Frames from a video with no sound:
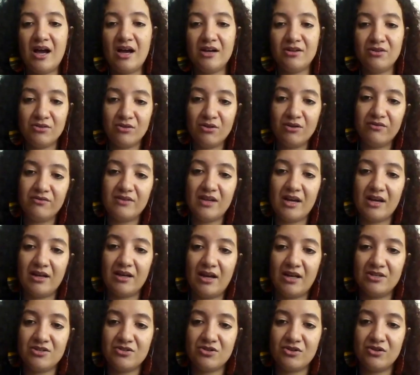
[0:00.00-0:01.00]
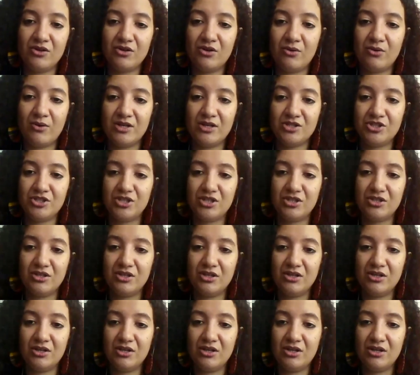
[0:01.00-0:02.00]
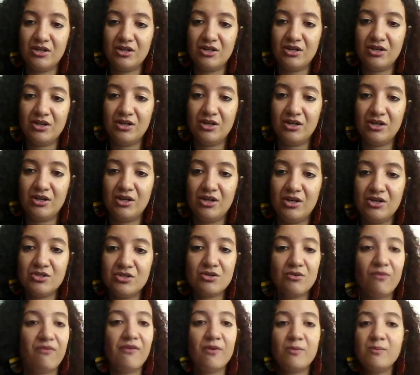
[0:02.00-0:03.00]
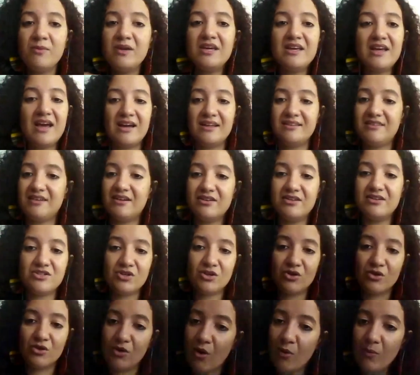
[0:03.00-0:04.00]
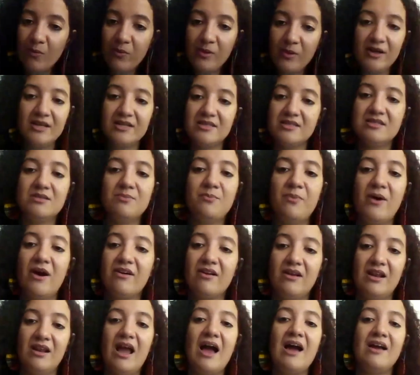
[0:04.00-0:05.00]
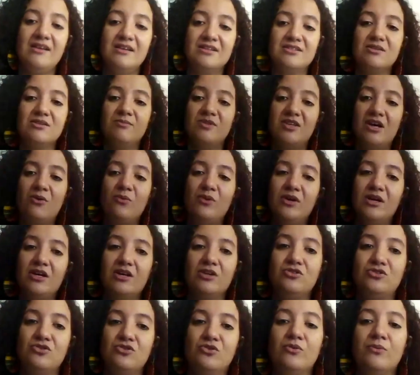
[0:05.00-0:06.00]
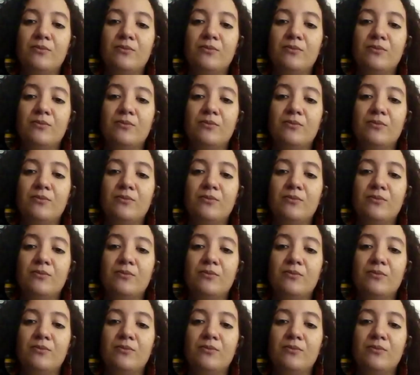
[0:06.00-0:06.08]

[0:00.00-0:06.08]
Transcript: I don't know if that answers your question. So for me, yeah, there is a complete parallelism that we could do.